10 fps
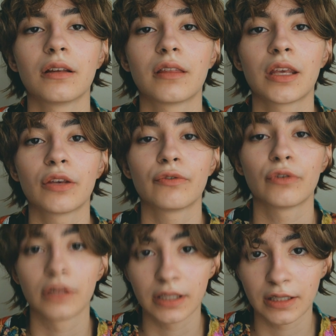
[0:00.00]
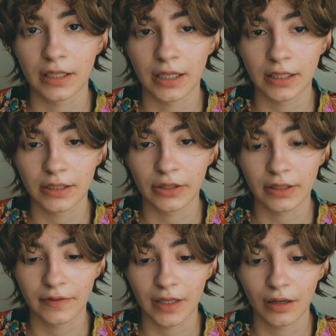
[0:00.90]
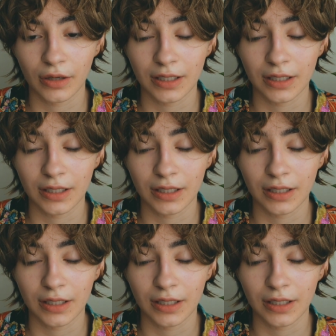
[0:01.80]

Thank you for listening to this video,